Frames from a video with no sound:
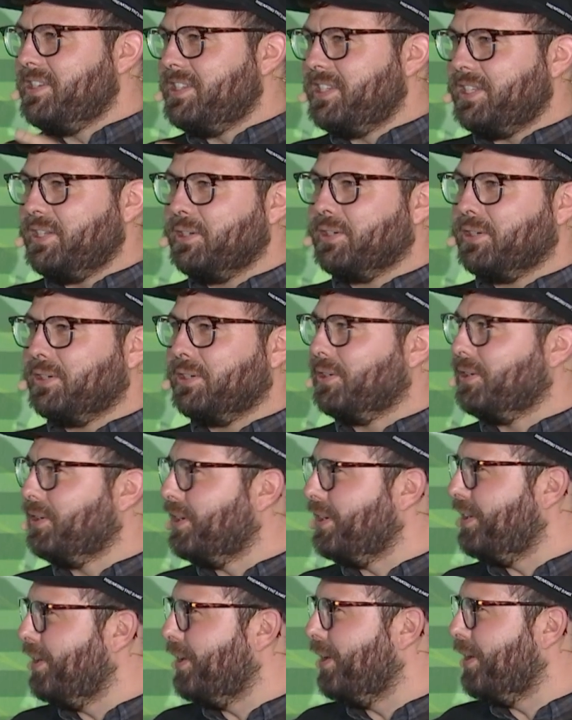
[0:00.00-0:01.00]
Deal,
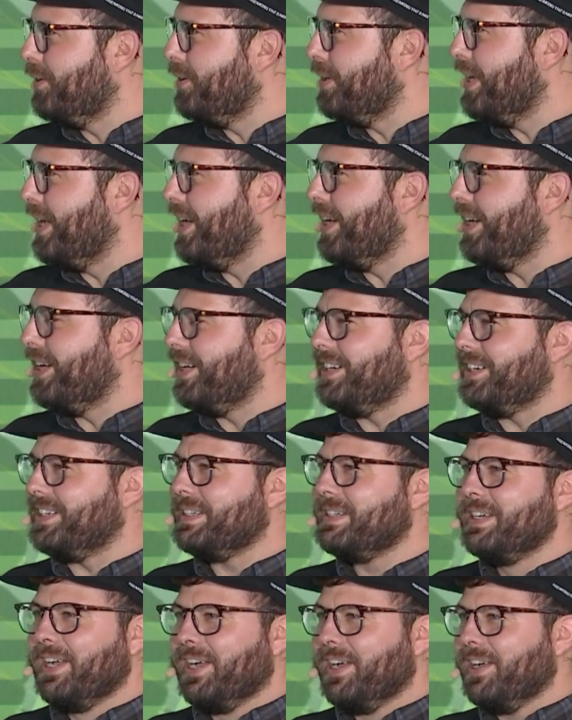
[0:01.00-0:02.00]

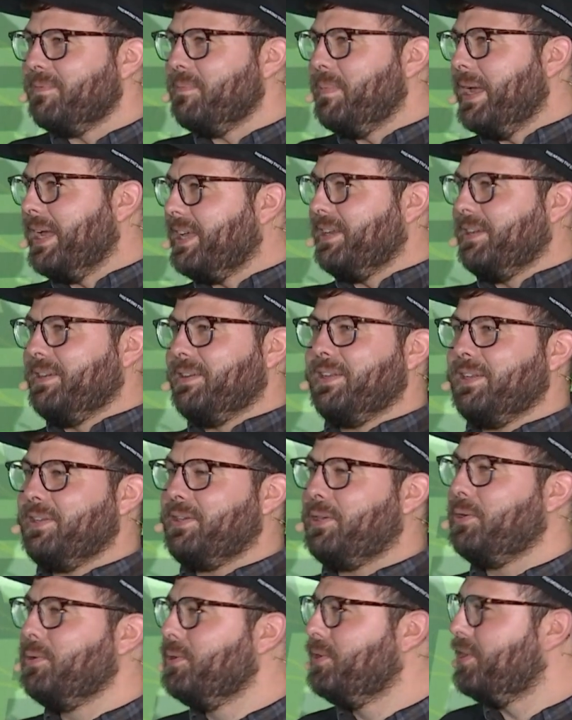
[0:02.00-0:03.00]
making
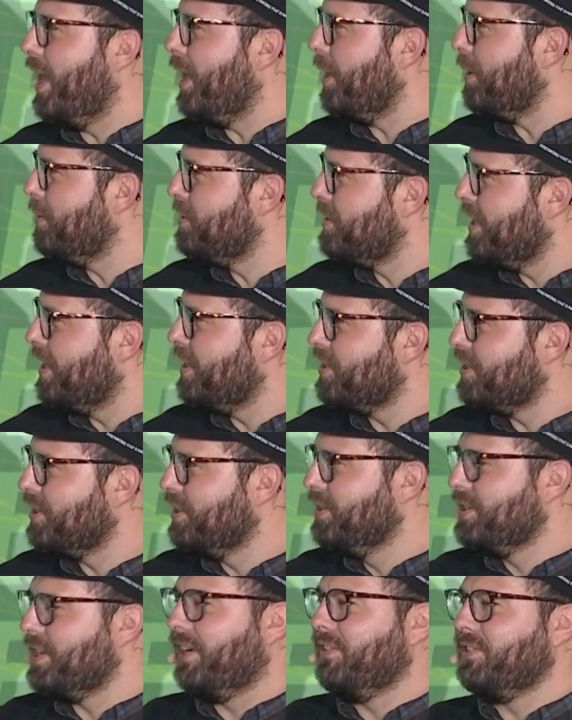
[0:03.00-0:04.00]
huge
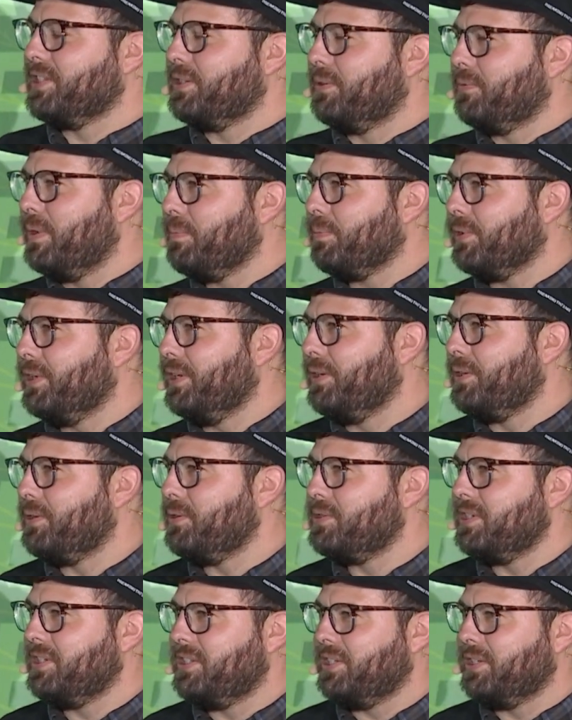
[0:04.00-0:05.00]
accusations. Obviously, Rippling
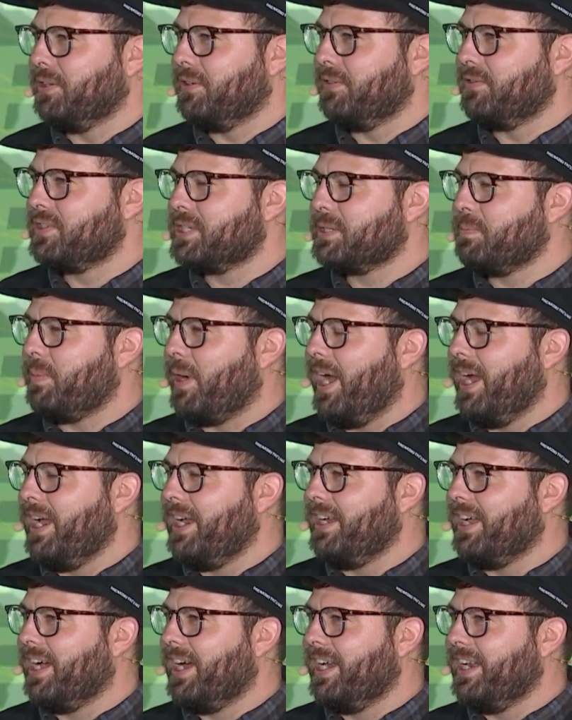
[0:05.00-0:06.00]
accusing Deal of
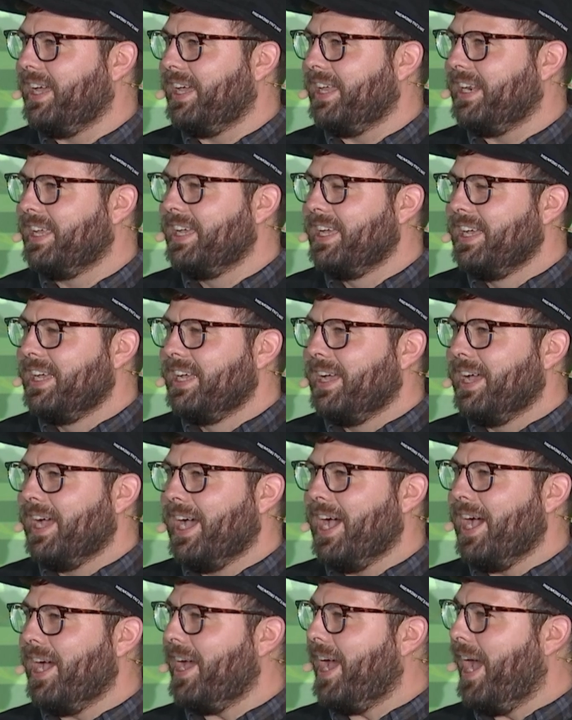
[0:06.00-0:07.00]
spying on it.
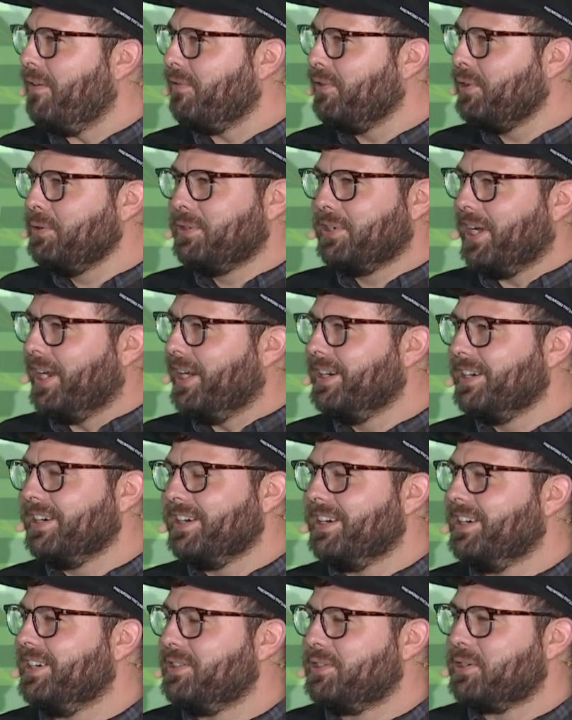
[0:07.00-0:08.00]
Have you done
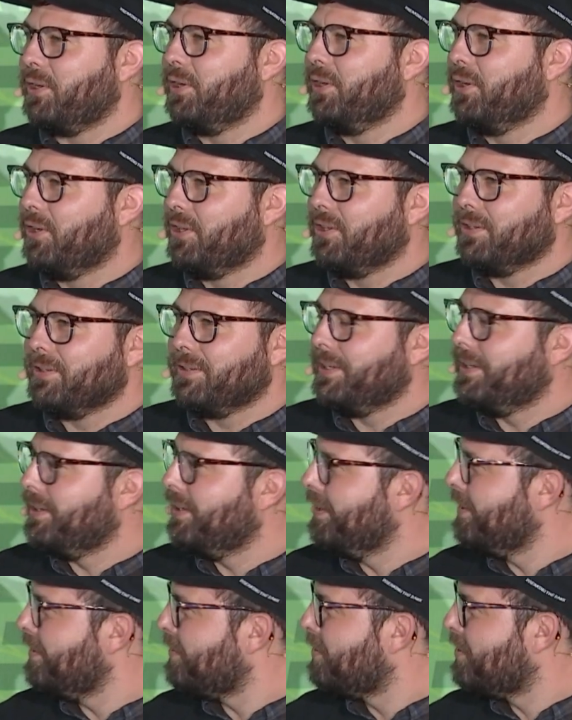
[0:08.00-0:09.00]
an internal
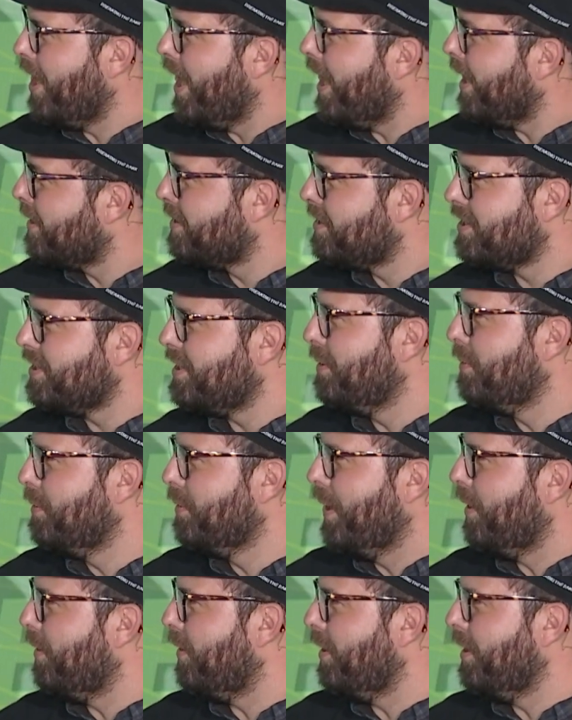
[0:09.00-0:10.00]
check to see
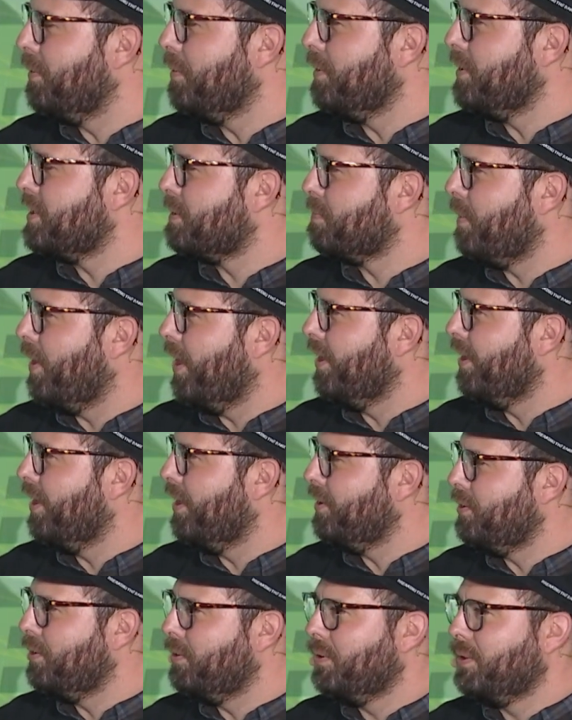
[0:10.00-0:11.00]
whether anyone's spying
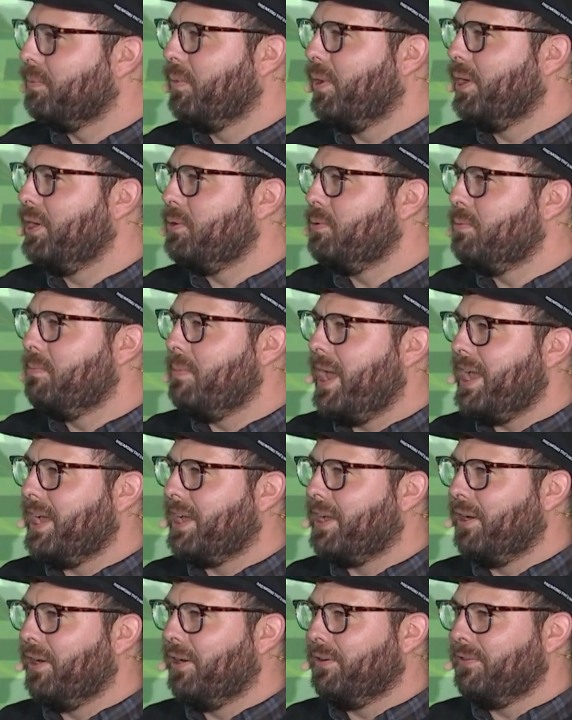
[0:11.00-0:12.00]
on you, and what do you make
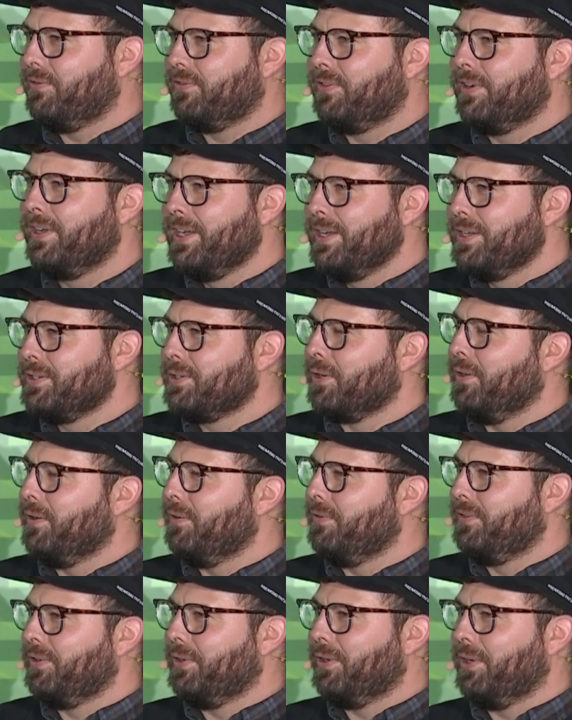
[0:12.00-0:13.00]
of sort
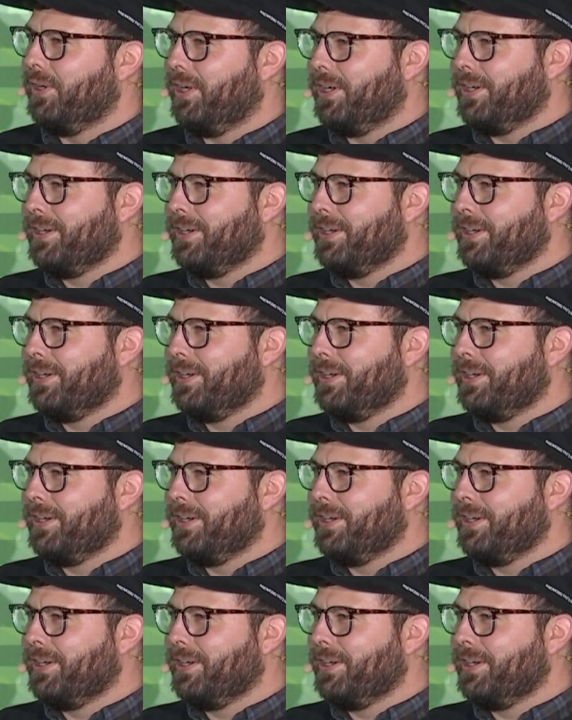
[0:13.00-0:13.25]
of your